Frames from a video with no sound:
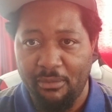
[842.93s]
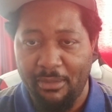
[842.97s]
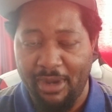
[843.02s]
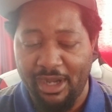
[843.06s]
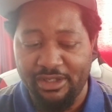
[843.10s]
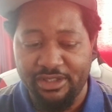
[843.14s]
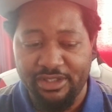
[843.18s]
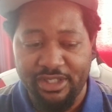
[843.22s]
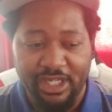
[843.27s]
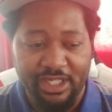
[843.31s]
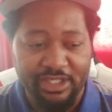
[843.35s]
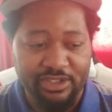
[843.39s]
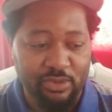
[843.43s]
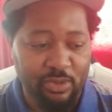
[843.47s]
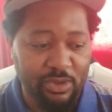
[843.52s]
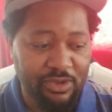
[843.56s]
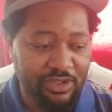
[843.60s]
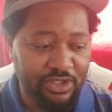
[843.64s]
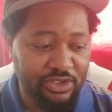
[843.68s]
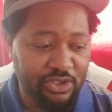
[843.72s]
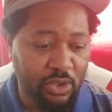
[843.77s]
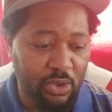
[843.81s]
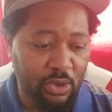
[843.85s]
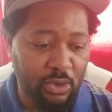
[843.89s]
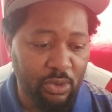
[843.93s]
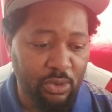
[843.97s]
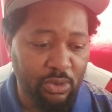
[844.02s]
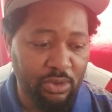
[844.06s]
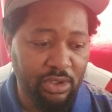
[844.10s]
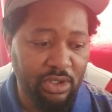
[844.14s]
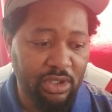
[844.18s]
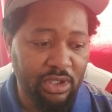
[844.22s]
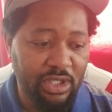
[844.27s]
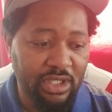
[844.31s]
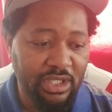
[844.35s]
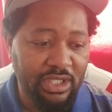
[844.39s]
my chest with this whole
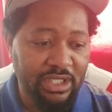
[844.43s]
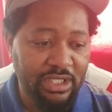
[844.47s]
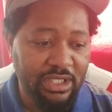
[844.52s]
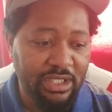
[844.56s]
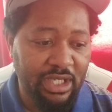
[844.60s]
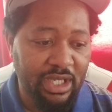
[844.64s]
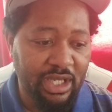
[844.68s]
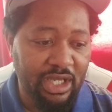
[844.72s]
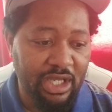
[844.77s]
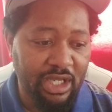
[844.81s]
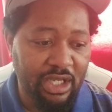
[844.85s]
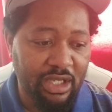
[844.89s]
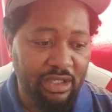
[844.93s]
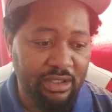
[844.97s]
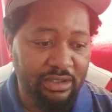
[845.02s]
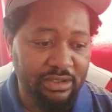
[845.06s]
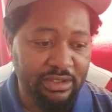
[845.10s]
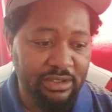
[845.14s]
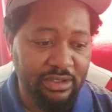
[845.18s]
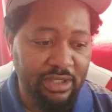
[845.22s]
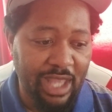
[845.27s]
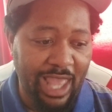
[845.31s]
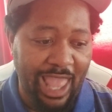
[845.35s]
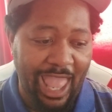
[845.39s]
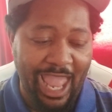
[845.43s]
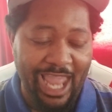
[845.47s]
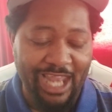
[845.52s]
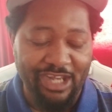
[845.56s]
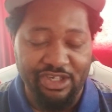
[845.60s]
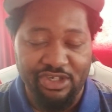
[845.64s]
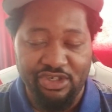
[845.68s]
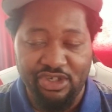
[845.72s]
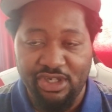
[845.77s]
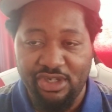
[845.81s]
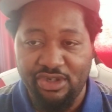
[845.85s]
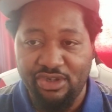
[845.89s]

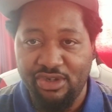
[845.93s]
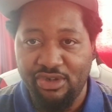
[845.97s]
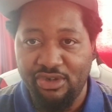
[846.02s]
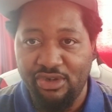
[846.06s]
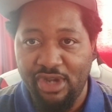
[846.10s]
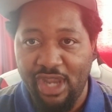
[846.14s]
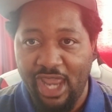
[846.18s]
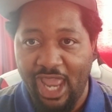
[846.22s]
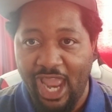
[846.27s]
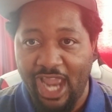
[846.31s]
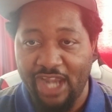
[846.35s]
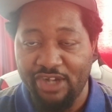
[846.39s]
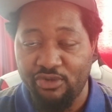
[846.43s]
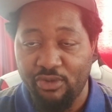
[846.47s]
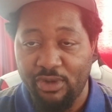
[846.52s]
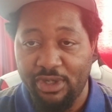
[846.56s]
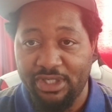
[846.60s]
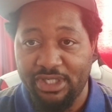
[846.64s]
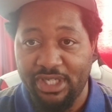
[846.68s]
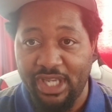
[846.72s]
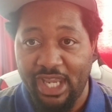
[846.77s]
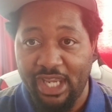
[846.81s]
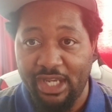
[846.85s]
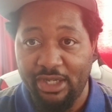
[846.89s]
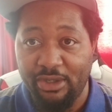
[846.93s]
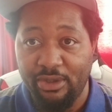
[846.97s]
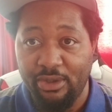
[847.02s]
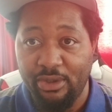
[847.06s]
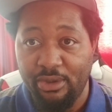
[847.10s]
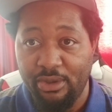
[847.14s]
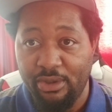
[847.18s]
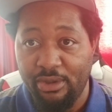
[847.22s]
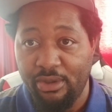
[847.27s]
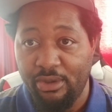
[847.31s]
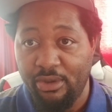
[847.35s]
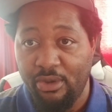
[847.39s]
Android 10
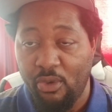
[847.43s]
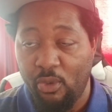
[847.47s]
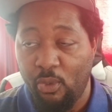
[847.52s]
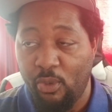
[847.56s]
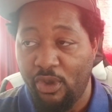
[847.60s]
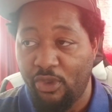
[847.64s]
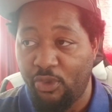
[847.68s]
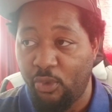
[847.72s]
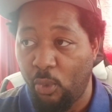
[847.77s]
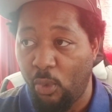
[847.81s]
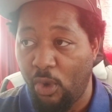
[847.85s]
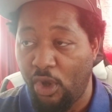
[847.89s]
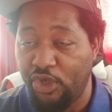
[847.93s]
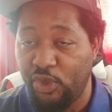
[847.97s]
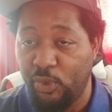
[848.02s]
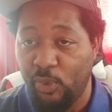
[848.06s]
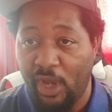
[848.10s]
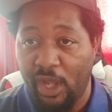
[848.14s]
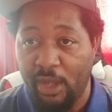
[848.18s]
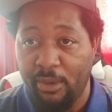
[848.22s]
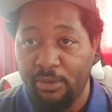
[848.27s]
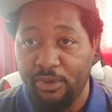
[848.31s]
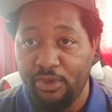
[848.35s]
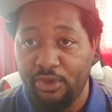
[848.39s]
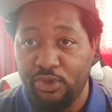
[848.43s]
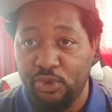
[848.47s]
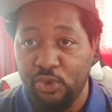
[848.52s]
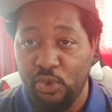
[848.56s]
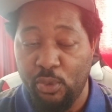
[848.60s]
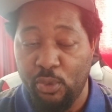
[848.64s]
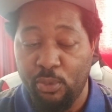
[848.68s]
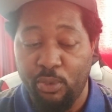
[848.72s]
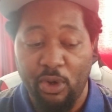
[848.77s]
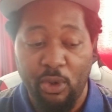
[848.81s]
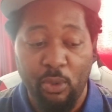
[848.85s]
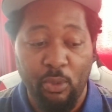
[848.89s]
with One UI
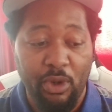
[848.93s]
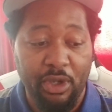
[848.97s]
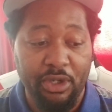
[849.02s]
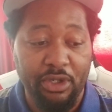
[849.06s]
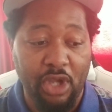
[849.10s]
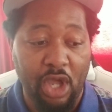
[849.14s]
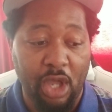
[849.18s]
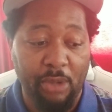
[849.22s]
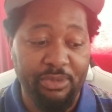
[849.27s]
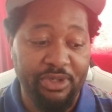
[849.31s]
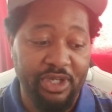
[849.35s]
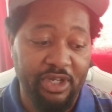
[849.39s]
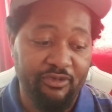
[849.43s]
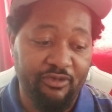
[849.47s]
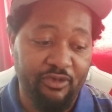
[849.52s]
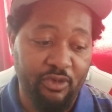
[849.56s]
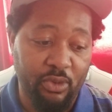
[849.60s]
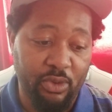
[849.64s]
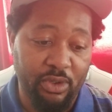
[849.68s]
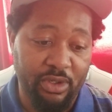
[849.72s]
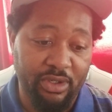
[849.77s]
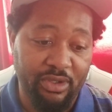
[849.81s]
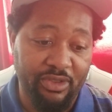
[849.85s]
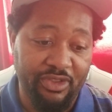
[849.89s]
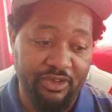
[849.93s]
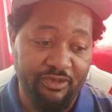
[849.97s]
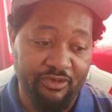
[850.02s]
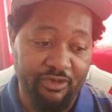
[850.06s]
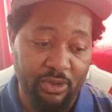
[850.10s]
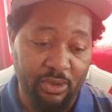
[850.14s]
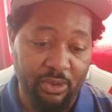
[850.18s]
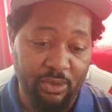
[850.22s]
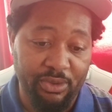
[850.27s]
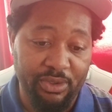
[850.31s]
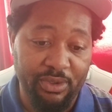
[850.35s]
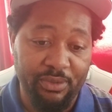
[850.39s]
2.1 update for the
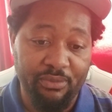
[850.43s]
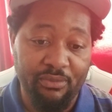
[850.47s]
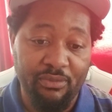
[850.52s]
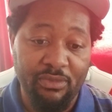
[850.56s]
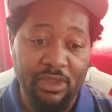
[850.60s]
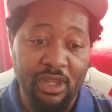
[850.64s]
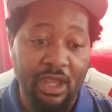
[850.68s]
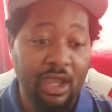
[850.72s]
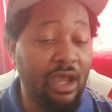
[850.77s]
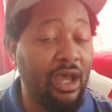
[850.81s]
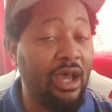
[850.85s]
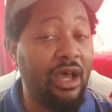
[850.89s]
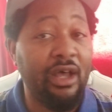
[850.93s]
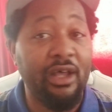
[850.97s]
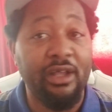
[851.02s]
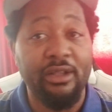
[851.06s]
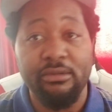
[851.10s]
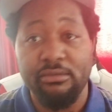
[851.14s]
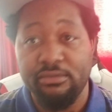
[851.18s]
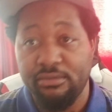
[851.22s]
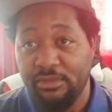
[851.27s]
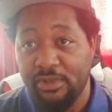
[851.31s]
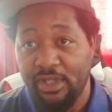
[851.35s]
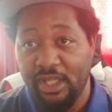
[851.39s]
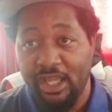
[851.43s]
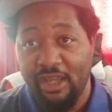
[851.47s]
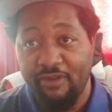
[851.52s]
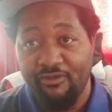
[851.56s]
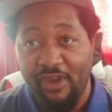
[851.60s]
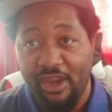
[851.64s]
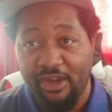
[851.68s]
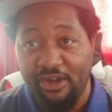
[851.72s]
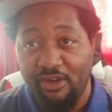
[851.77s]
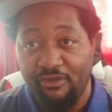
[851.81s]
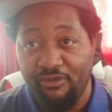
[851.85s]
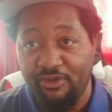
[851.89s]
Fold. If
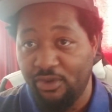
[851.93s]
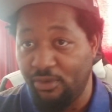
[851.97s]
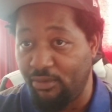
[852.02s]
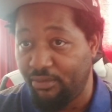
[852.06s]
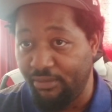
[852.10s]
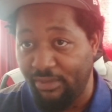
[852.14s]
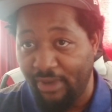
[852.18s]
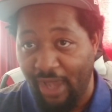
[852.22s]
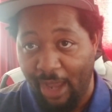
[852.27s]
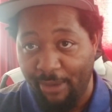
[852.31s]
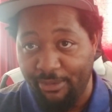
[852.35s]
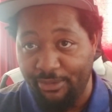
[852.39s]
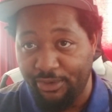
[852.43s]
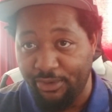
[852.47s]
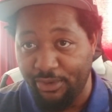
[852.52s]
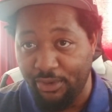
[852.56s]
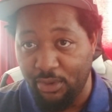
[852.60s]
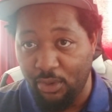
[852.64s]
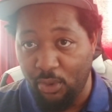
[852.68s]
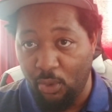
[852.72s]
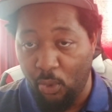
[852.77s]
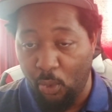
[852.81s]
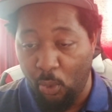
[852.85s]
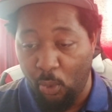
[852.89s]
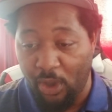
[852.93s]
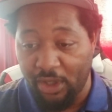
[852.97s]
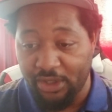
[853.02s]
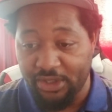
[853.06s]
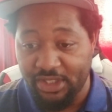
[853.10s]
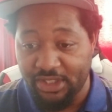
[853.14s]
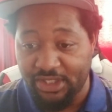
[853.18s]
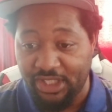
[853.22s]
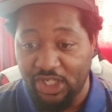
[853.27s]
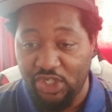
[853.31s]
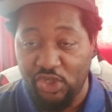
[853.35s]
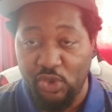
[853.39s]
any of you happen to watch
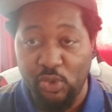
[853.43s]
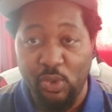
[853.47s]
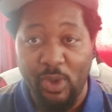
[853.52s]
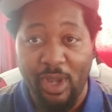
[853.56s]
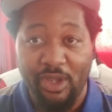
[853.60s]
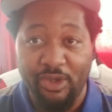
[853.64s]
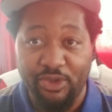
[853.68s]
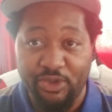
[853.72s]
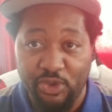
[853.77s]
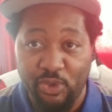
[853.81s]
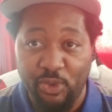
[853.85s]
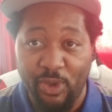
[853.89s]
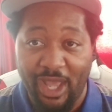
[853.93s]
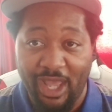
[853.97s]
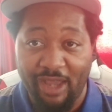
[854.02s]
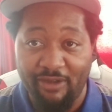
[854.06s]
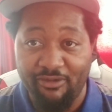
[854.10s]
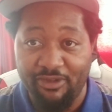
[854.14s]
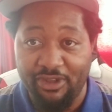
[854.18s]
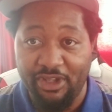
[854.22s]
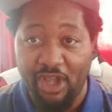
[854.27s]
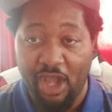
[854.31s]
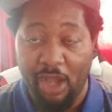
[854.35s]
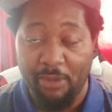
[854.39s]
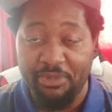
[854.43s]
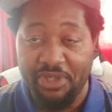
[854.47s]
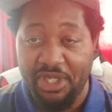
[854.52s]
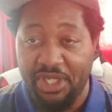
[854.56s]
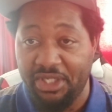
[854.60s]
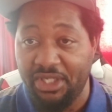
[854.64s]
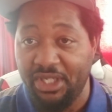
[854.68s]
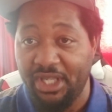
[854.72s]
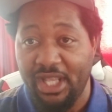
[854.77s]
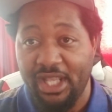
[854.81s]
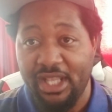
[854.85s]
this and you do have the update,